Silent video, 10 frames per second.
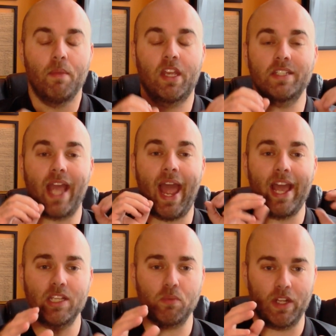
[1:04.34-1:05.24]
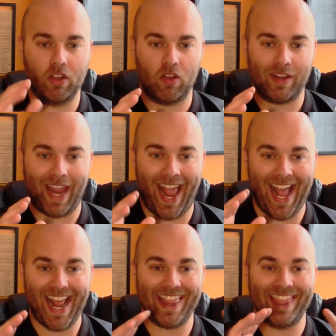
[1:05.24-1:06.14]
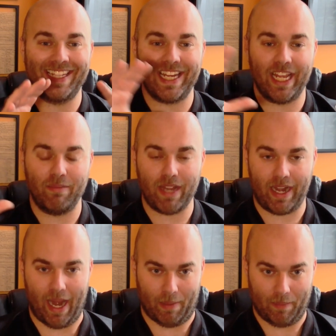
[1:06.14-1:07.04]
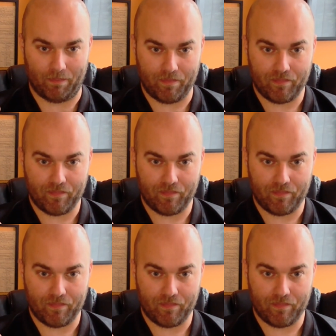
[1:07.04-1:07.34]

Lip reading: Because as we look at the team dynamic,